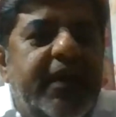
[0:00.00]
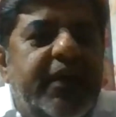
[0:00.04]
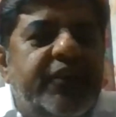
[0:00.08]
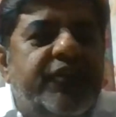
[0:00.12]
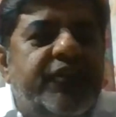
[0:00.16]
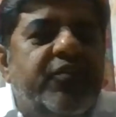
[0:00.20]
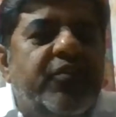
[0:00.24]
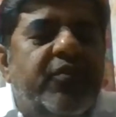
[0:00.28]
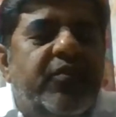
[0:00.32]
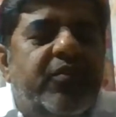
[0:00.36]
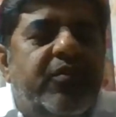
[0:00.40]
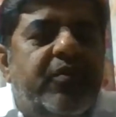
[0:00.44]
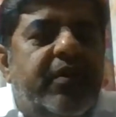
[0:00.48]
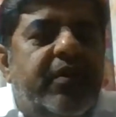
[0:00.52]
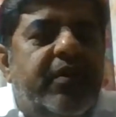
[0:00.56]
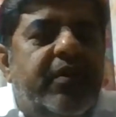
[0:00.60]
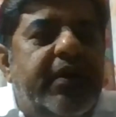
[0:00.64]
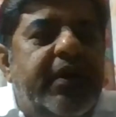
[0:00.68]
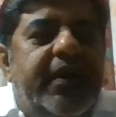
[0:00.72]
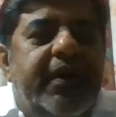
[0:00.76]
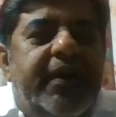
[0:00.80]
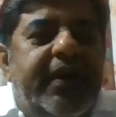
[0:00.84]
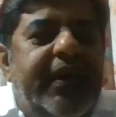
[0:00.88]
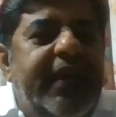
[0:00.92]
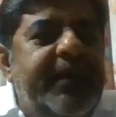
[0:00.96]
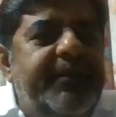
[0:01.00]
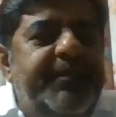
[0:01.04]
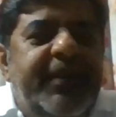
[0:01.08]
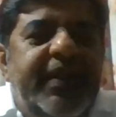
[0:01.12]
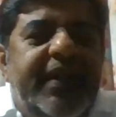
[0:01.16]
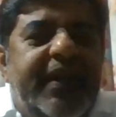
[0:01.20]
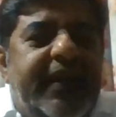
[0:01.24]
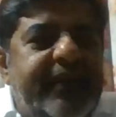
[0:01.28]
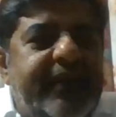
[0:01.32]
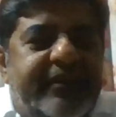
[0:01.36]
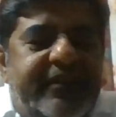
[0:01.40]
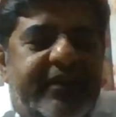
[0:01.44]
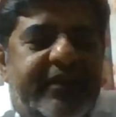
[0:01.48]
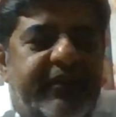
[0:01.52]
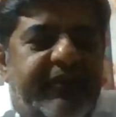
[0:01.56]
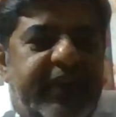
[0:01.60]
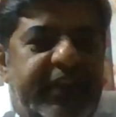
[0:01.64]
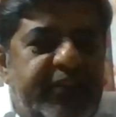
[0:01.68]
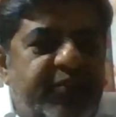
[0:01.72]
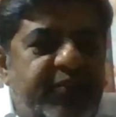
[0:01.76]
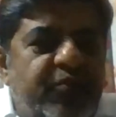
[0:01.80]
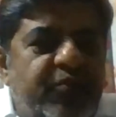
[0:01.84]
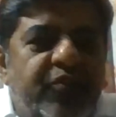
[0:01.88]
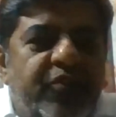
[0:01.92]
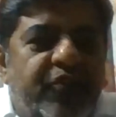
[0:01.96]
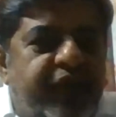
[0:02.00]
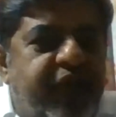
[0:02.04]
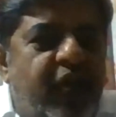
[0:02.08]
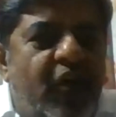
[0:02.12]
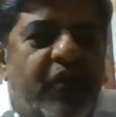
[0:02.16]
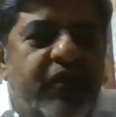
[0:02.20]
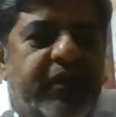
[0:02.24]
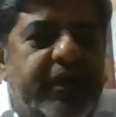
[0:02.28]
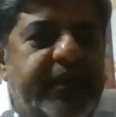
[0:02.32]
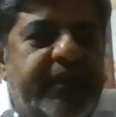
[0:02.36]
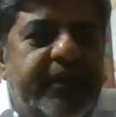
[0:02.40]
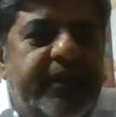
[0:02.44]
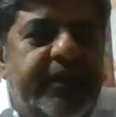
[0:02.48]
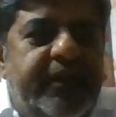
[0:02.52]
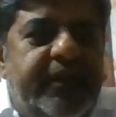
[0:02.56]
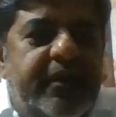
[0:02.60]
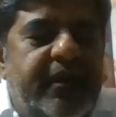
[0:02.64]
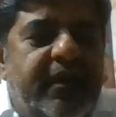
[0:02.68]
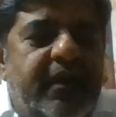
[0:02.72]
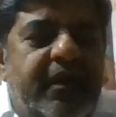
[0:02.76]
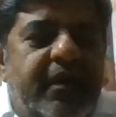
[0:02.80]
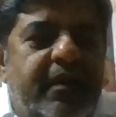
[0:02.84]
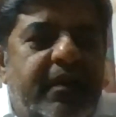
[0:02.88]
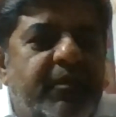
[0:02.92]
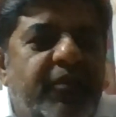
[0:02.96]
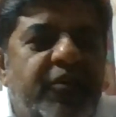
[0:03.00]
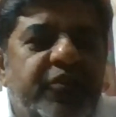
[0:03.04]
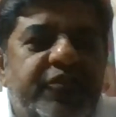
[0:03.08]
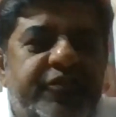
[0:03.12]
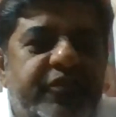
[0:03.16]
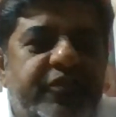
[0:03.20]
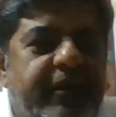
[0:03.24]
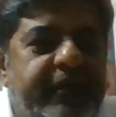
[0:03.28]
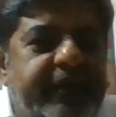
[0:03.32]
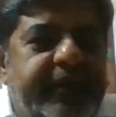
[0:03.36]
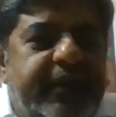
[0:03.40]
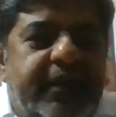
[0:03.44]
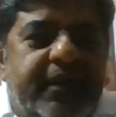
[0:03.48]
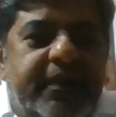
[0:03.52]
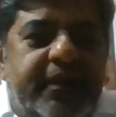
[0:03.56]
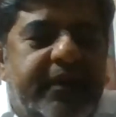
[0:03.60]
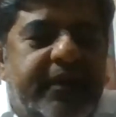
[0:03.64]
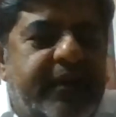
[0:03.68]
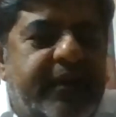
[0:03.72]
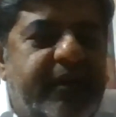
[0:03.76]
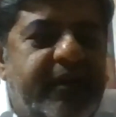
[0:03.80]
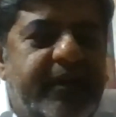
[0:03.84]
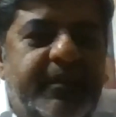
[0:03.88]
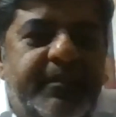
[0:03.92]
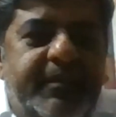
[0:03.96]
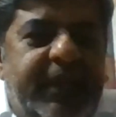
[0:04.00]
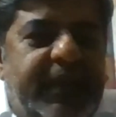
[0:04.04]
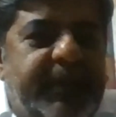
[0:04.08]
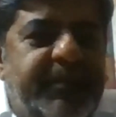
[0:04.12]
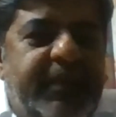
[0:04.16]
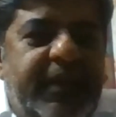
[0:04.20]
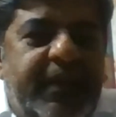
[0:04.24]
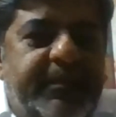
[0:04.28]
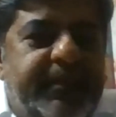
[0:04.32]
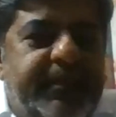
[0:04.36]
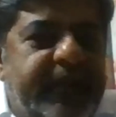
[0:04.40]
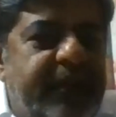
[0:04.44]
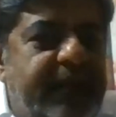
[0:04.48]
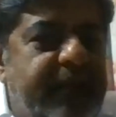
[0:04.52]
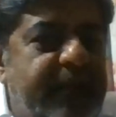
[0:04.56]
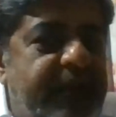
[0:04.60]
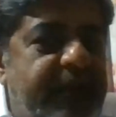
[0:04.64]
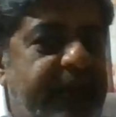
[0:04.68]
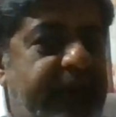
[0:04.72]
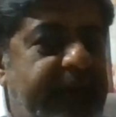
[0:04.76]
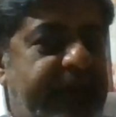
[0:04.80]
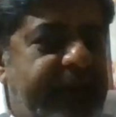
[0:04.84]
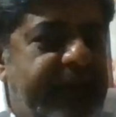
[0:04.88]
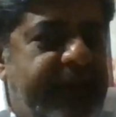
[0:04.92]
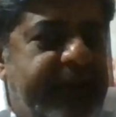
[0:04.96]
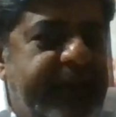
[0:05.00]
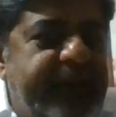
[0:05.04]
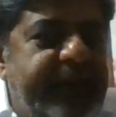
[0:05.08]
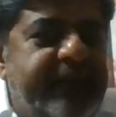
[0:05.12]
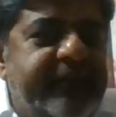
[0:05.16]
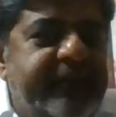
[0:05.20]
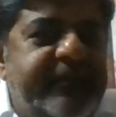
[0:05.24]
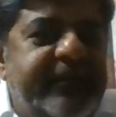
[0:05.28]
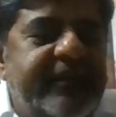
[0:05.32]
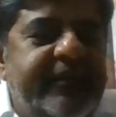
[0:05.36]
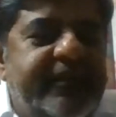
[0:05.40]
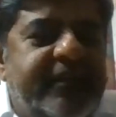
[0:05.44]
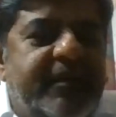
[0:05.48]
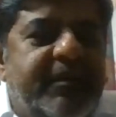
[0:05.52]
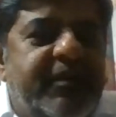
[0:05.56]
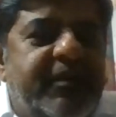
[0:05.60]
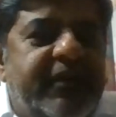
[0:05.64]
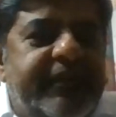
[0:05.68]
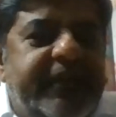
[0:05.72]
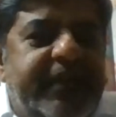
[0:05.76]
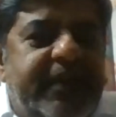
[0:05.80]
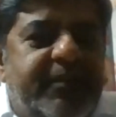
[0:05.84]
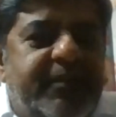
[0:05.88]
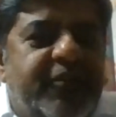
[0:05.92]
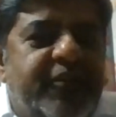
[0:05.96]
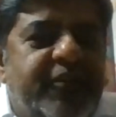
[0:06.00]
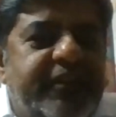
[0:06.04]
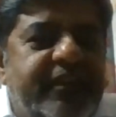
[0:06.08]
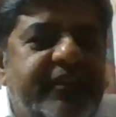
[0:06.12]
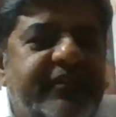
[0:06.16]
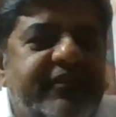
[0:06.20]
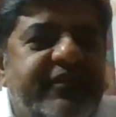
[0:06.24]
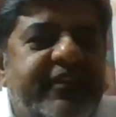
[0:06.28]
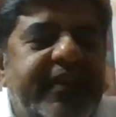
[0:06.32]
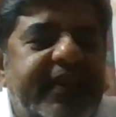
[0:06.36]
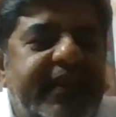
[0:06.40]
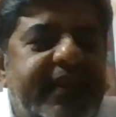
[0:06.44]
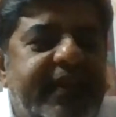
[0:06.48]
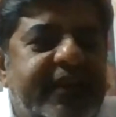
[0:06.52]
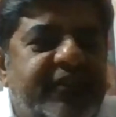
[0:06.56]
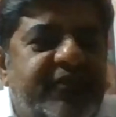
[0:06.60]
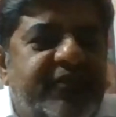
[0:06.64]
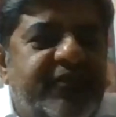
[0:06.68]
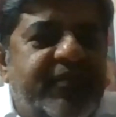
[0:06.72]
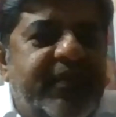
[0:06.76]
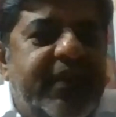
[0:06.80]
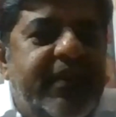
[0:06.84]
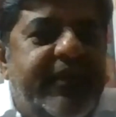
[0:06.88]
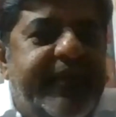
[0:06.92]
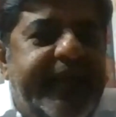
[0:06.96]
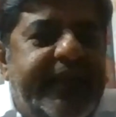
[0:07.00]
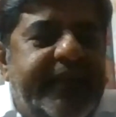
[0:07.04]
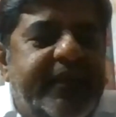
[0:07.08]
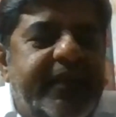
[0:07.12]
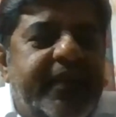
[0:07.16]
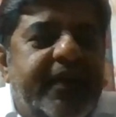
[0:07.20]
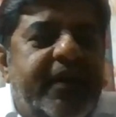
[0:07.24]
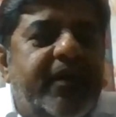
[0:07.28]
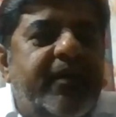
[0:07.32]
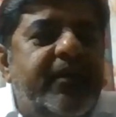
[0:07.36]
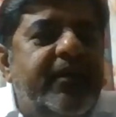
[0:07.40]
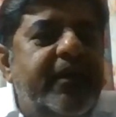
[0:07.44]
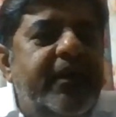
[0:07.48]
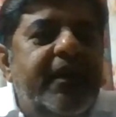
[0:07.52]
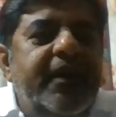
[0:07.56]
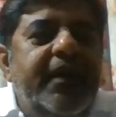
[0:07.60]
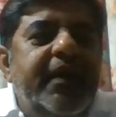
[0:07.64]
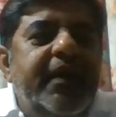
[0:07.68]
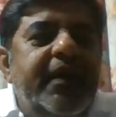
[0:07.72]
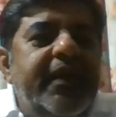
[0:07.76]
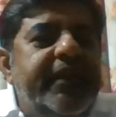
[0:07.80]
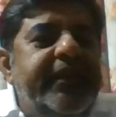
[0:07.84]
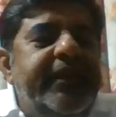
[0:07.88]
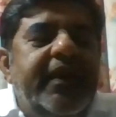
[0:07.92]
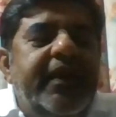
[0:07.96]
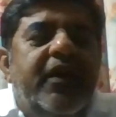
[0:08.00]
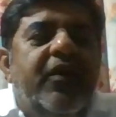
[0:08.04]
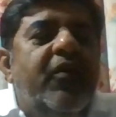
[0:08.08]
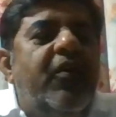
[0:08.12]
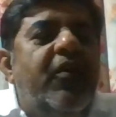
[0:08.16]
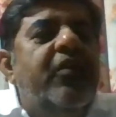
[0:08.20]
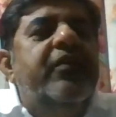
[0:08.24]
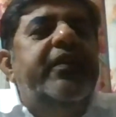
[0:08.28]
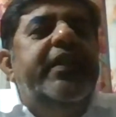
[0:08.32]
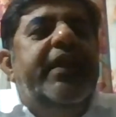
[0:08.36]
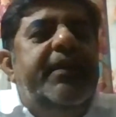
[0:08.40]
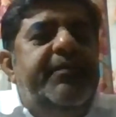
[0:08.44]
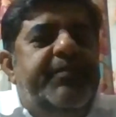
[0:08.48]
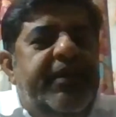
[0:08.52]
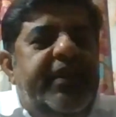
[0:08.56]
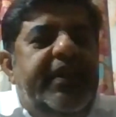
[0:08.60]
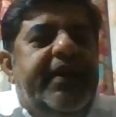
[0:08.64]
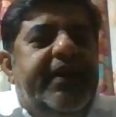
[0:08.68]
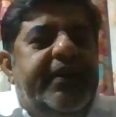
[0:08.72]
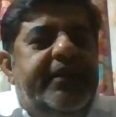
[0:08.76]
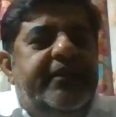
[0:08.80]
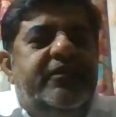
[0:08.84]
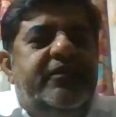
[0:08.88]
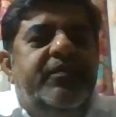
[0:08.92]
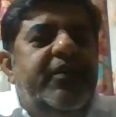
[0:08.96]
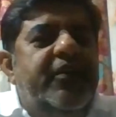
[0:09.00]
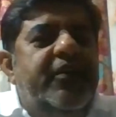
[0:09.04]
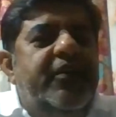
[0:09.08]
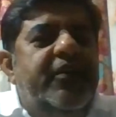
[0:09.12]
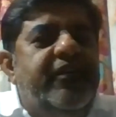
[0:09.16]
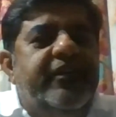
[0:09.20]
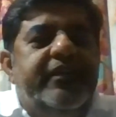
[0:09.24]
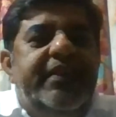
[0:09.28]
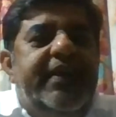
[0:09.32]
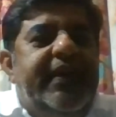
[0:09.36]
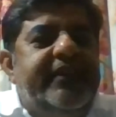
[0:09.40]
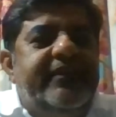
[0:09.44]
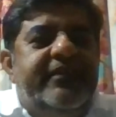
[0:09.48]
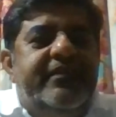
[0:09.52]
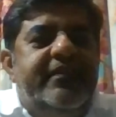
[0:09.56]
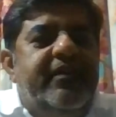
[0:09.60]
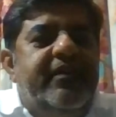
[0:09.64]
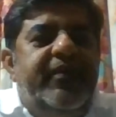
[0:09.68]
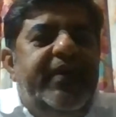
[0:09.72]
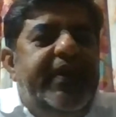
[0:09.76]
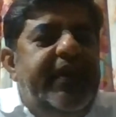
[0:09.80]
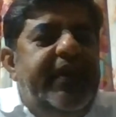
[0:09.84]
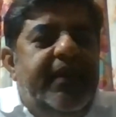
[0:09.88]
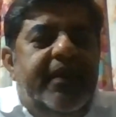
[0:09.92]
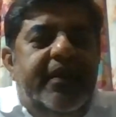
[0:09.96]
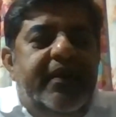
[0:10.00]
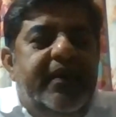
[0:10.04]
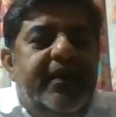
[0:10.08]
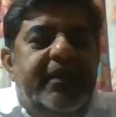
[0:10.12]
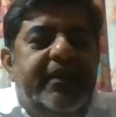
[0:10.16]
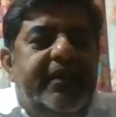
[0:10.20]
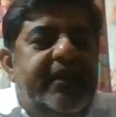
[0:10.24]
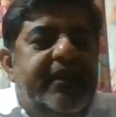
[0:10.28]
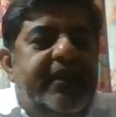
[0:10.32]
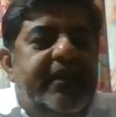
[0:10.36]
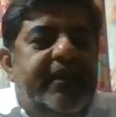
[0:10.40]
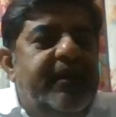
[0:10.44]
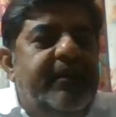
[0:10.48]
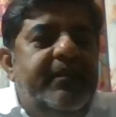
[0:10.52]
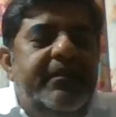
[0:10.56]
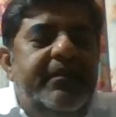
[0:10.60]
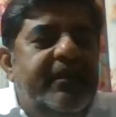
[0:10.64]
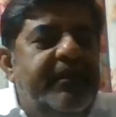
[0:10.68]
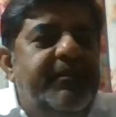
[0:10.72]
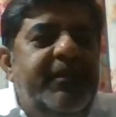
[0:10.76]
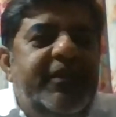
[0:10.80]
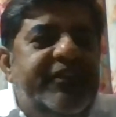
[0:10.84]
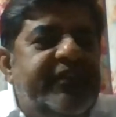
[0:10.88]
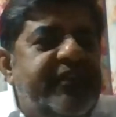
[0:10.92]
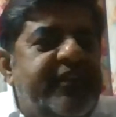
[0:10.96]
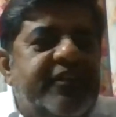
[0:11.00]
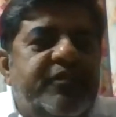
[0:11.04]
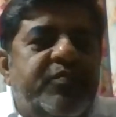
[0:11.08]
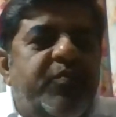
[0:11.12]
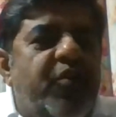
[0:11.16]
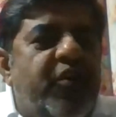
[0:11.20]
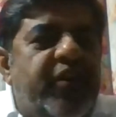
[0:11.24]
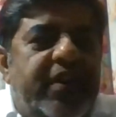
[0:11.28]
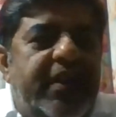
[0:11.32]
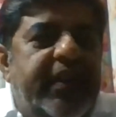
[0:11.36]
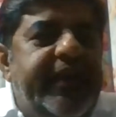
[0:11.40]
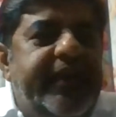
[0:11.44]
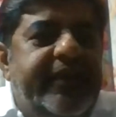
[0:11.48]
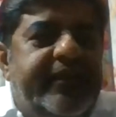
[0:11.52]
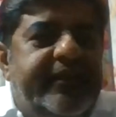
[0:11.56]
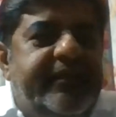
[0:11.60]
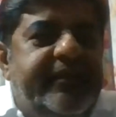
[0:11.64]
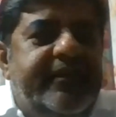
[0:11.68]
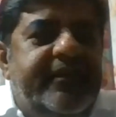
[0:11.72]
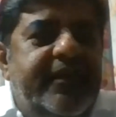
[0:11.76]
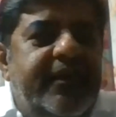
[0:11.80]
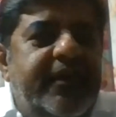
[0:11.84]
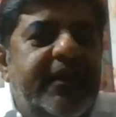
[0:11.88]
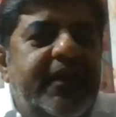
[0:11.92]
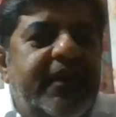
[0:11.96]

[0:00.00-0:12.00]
So API is the way to go forward. Most of the big people, and I can see some of them on the screen as well right now, they're all on APIs because that's the way the business model is.